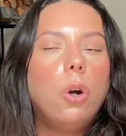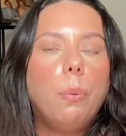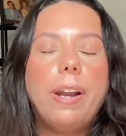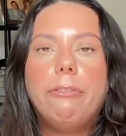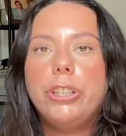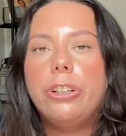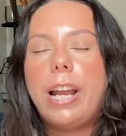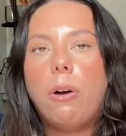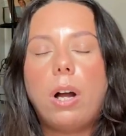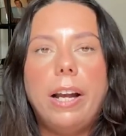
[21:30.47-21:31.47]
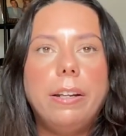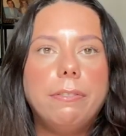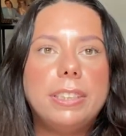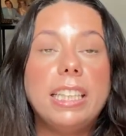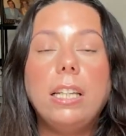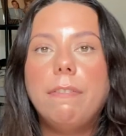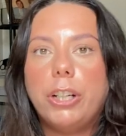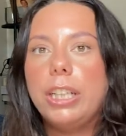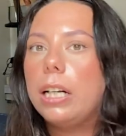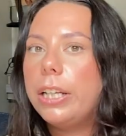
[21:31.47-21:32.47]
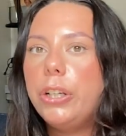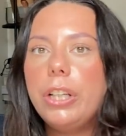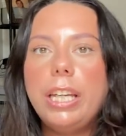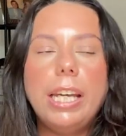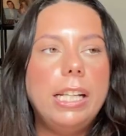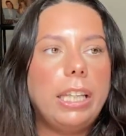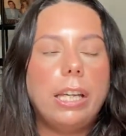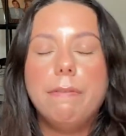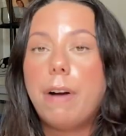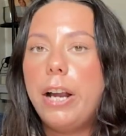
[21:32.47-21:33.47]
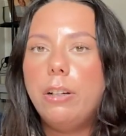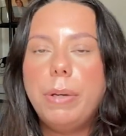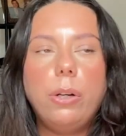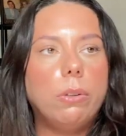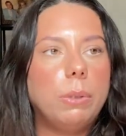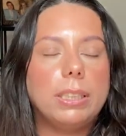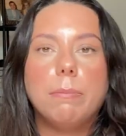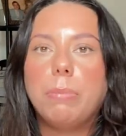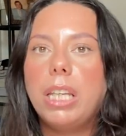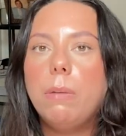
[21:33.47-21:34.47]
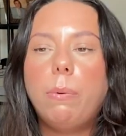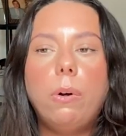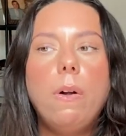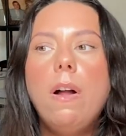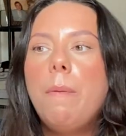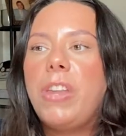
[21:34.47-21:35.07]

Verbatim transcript: or whatever you're now kind of seeing very clearly in the environment or with some people